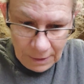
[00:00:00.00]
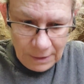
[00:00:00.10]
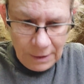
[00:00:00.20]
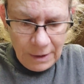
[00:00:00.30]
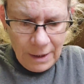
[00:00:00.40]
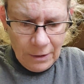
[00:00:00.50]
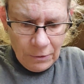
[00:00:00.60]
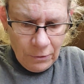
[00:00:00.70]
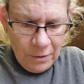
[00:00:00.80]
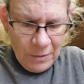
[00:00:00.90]
See that?
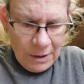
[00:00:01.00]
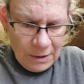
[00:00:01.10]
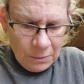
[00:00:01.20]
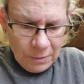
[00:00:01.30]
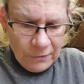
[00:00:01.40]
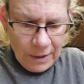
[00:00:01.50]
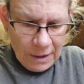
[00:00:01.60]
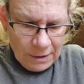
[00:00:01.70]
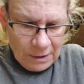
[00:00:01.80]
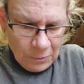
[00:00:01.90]
3 minutes, we've
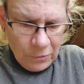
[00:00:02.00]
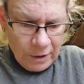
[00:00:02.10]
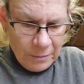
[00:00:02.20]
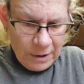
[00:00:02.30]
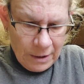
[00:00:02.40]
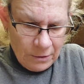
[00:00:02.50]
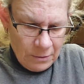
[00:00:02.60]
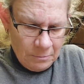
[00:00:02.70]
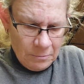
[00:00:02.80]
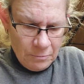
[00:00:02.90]
got some cream together,
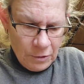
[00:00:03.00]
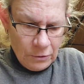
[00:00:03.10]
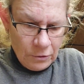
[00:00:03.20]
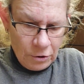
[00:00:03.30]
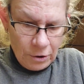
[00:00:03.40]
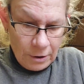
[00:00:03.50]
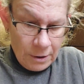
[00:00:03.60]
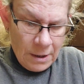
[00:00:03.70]
butter and sugar.